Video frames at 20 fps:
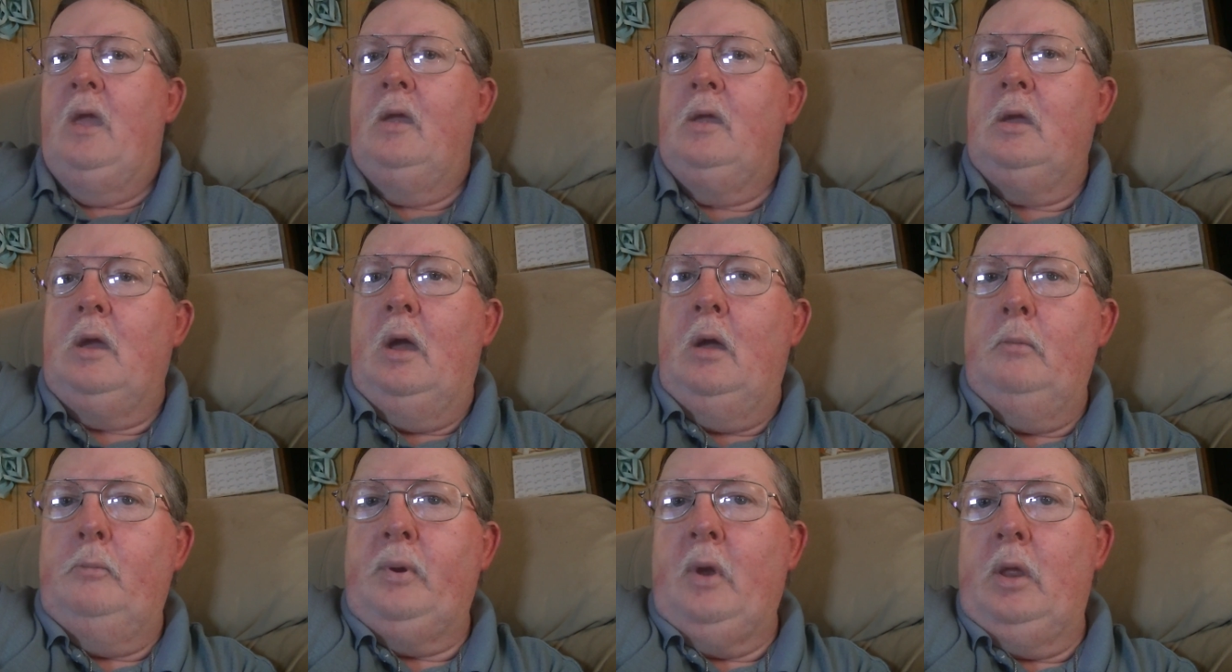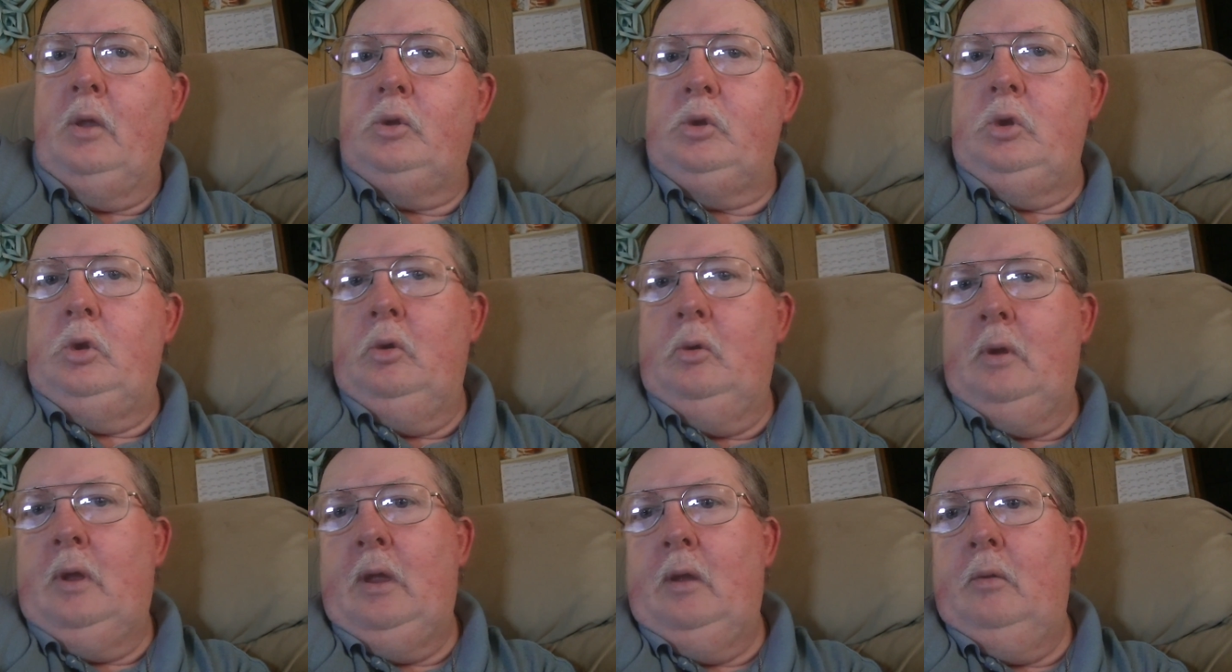God bless
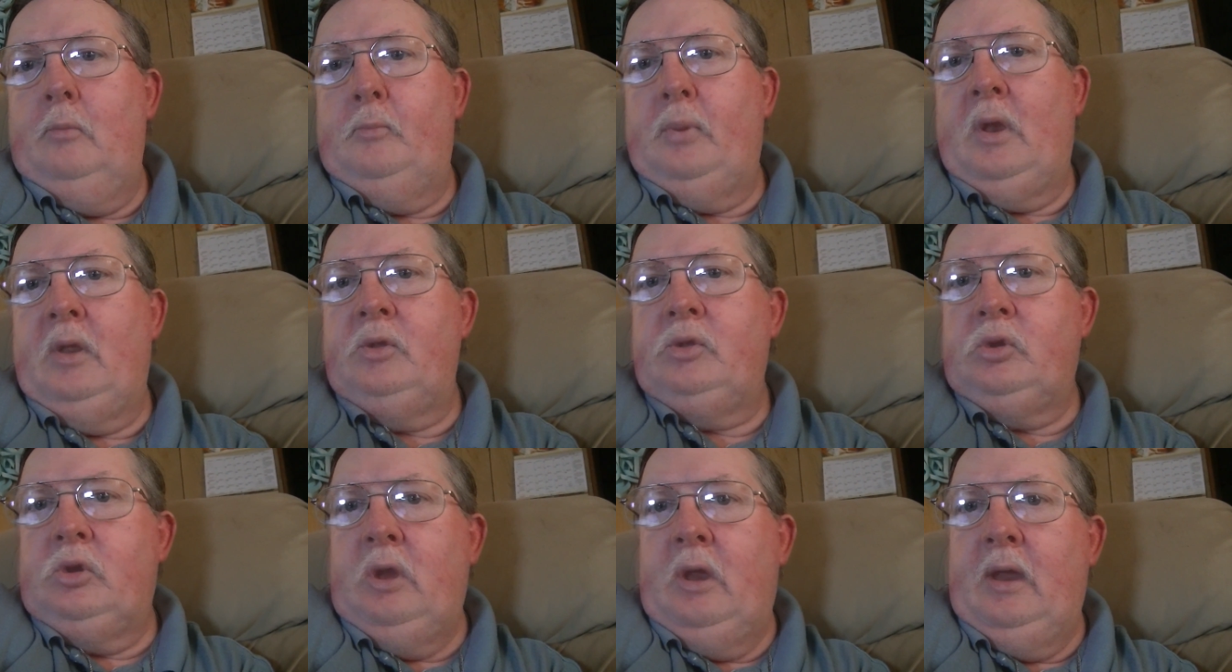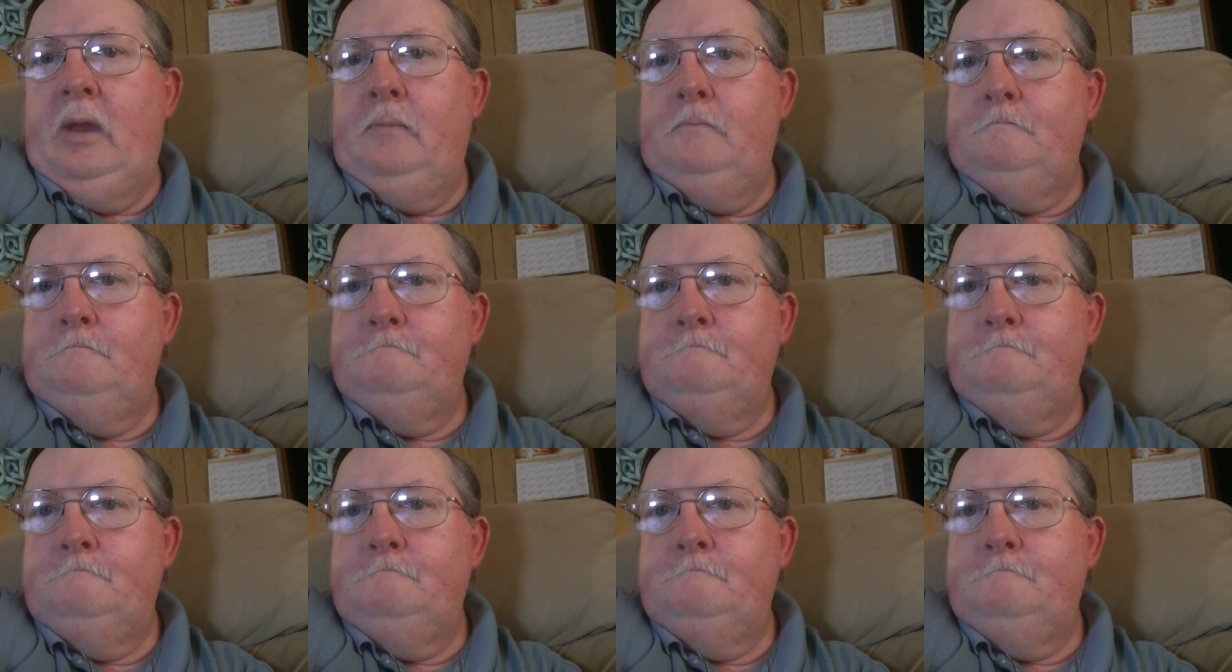you. Have a blessed day.